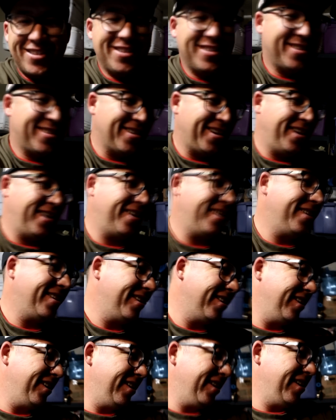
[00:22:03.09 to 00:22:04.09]
So
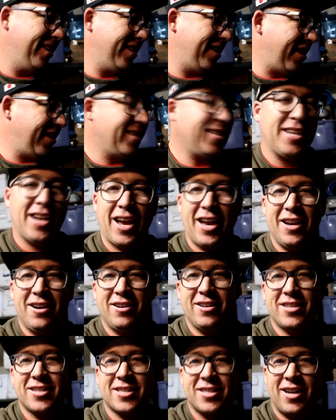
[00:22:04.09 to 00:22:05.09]
I did hate her
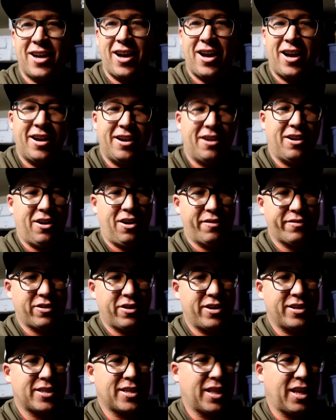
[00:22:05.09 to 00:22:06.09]
at the start. I've
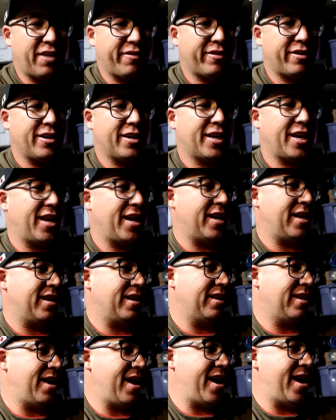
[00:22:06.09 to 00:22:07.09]
learned to love her
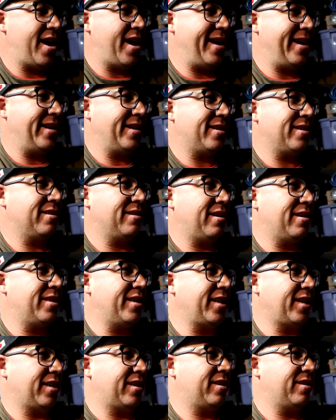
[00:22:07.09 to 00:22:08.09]
again, and I
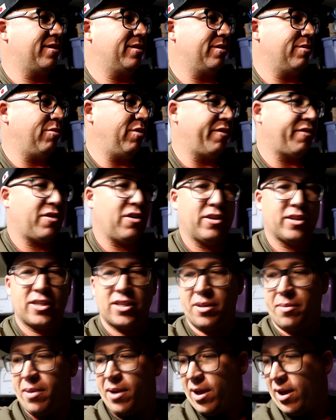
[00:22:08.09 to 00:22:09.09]
think we've got
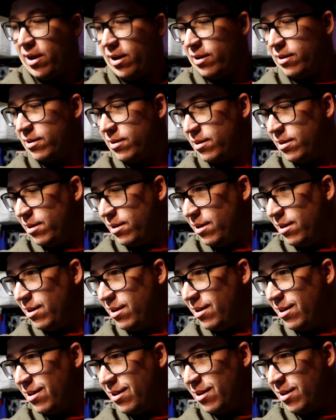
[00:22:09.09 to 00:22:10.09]
some
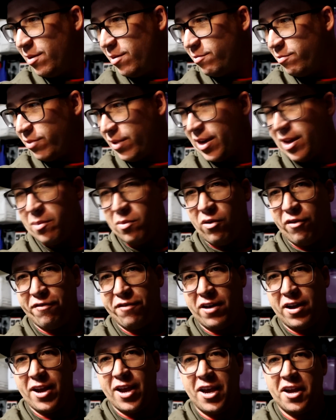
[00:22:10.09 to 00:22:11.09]
plenty more
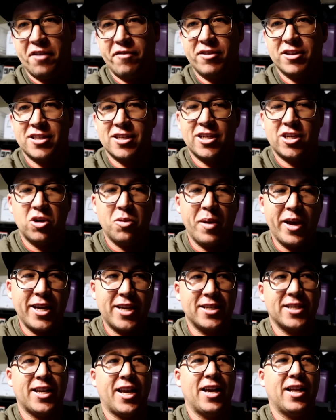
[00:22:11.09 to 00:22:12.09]
fun ahead of us. She'll
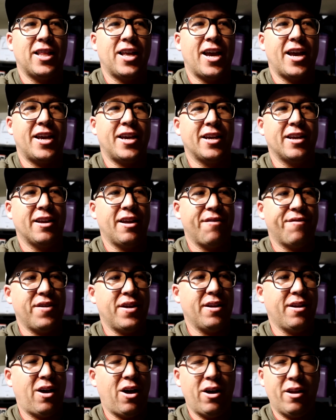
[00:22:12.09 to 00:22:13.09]
make it to LA.
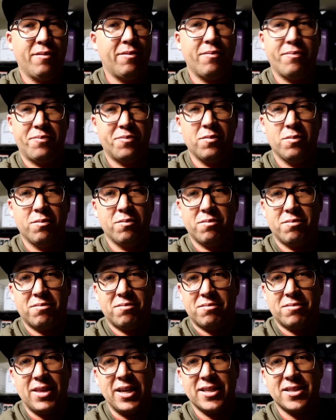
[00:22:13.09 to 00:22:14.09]

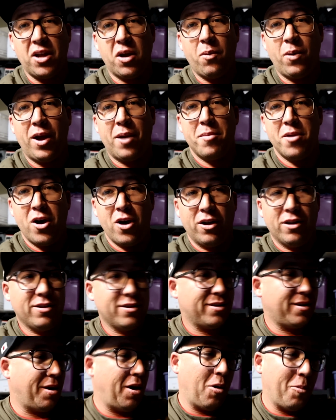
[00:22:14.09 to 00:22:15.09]
There's no way I'm not.
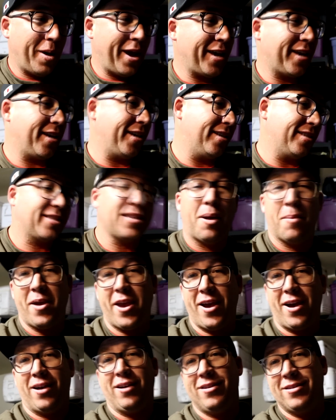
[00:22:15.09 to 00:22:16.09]
I'll make it
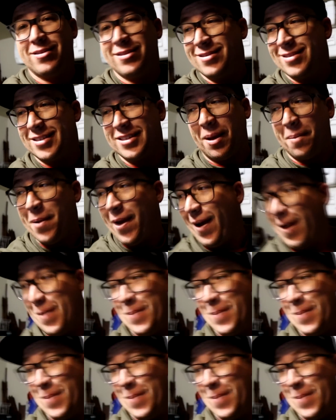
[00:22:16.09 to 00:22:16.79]
somehow. I'll